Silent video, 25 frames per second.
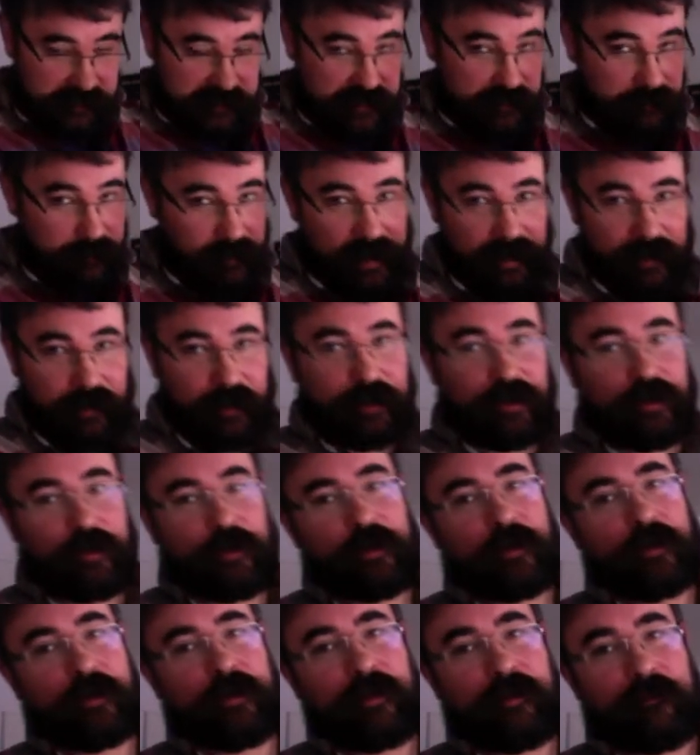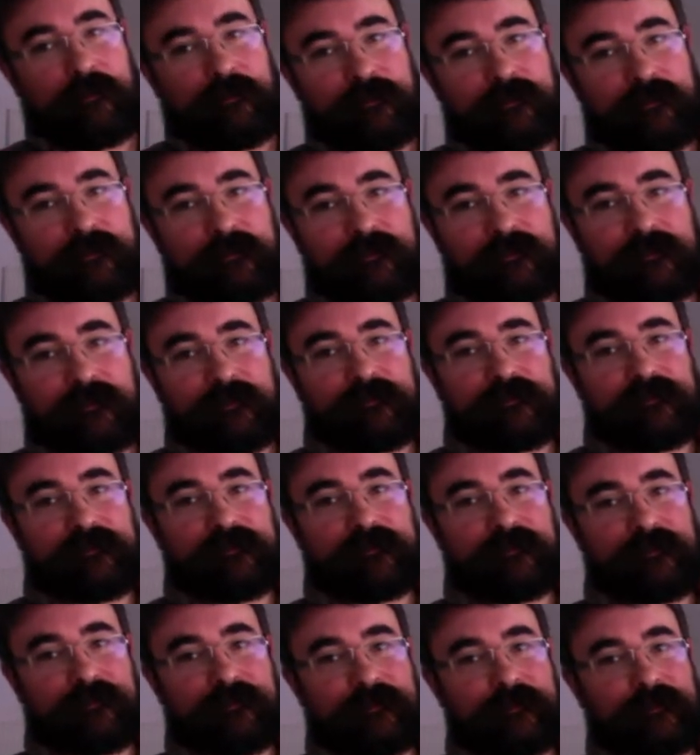minor chord
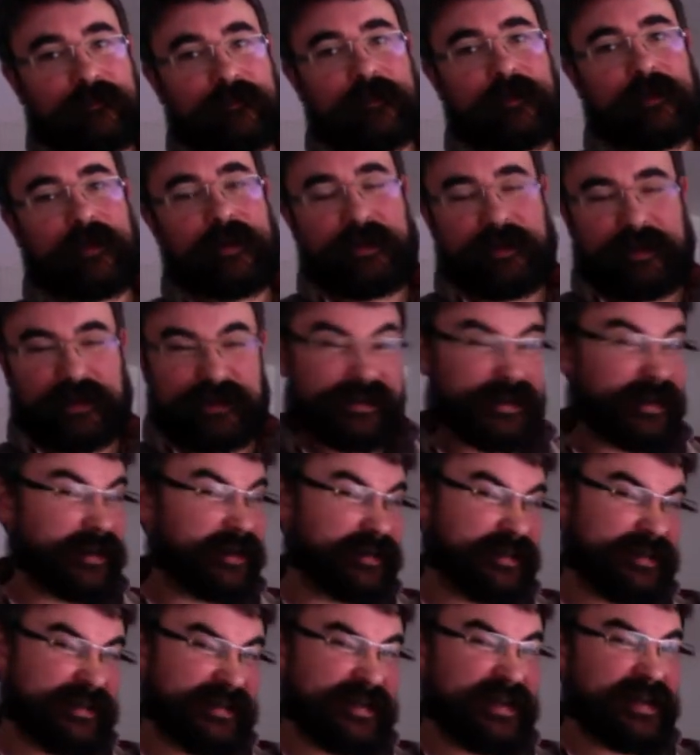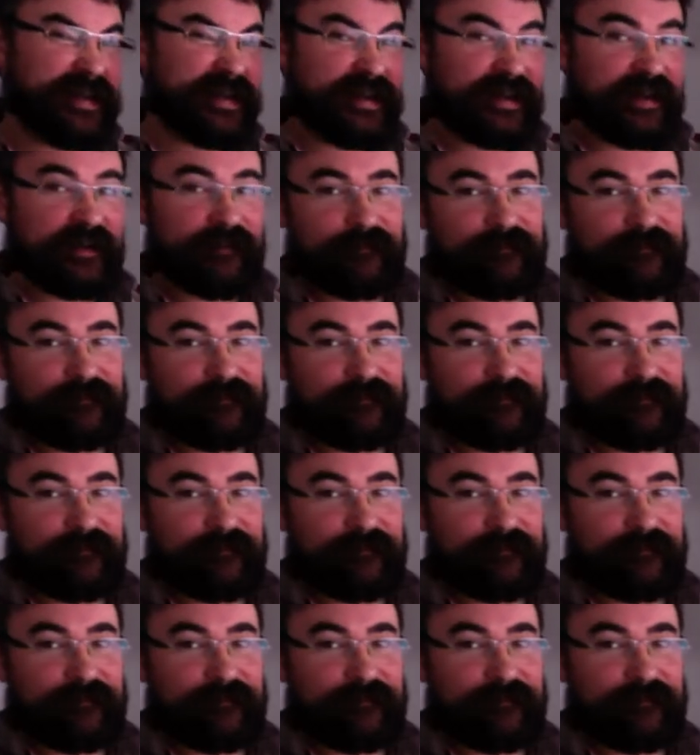is like D.